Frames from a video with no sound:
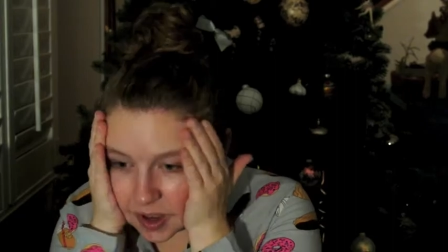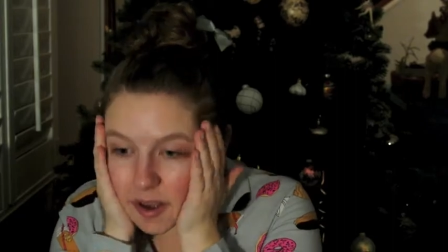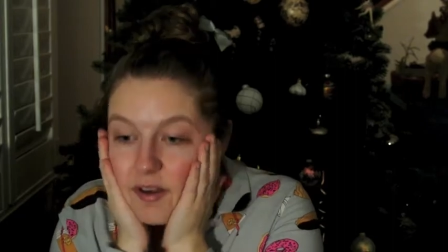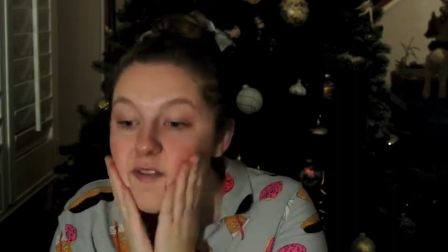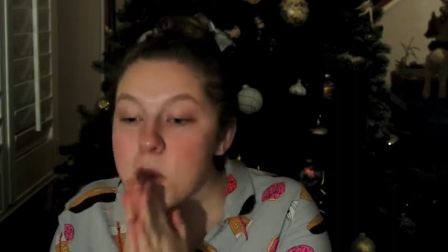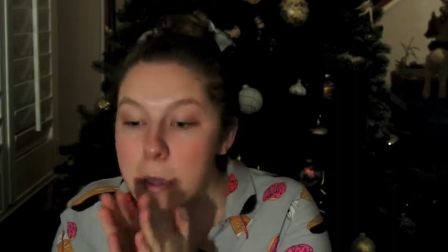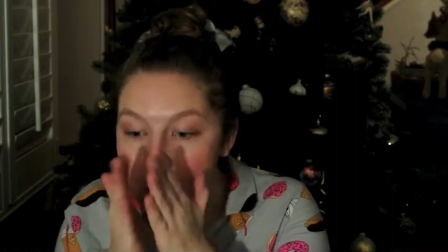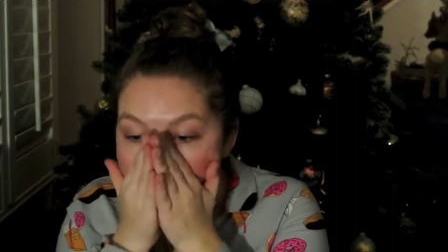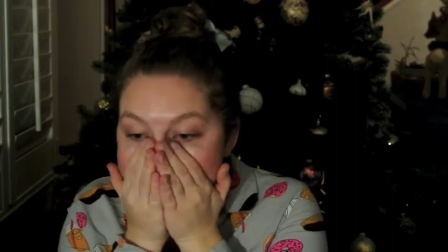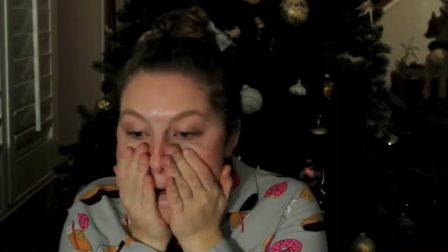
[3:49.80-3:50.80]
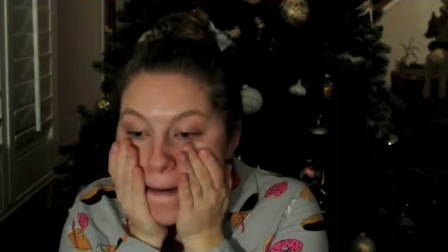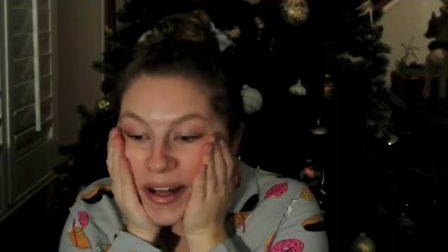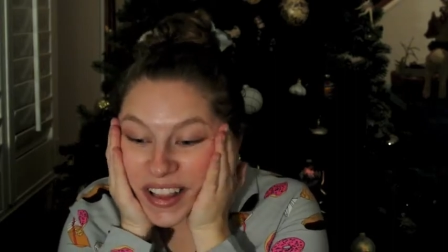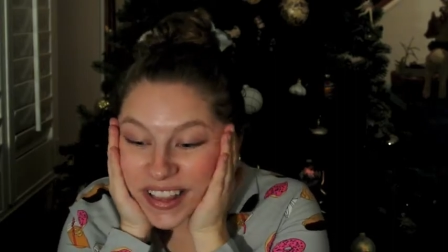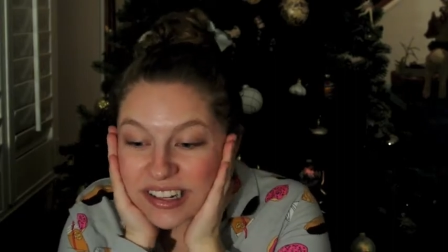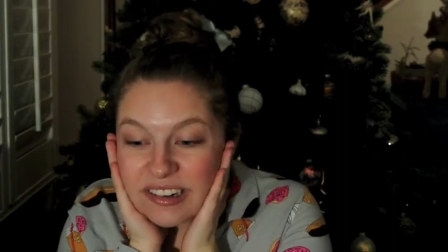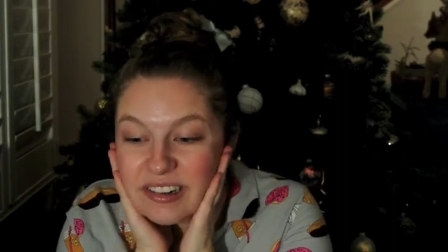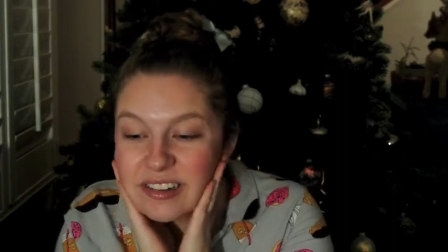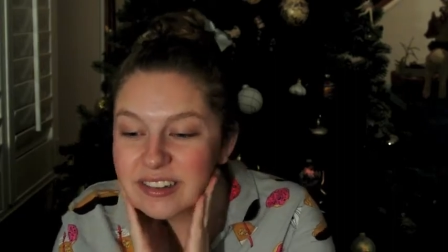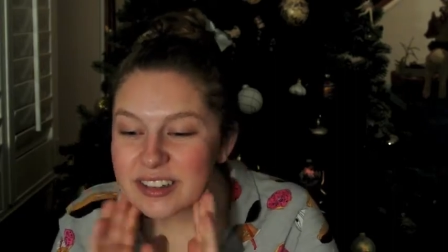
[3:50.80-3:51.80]
feel
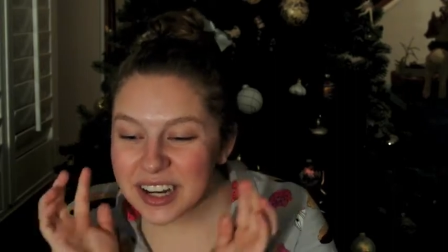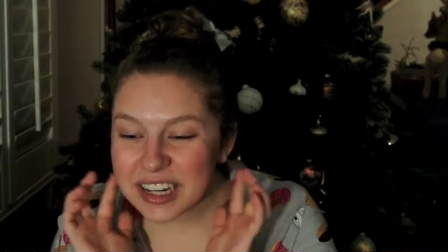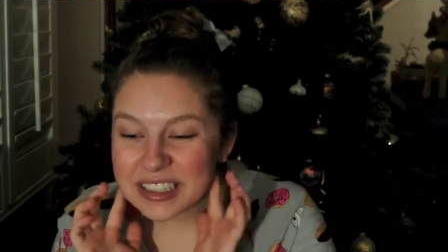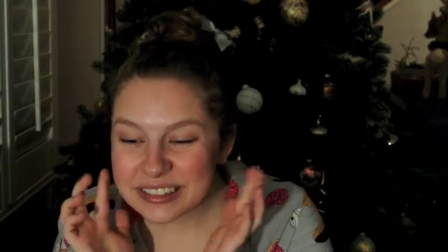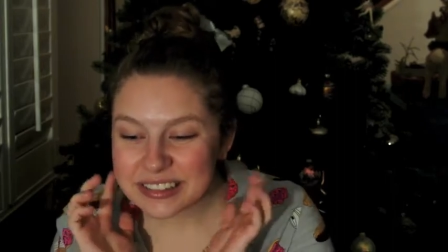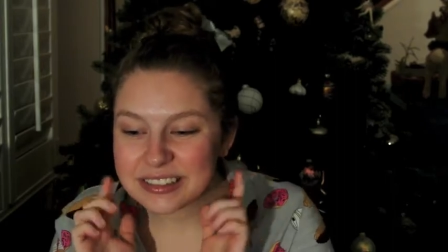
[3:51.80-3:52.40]
little cotton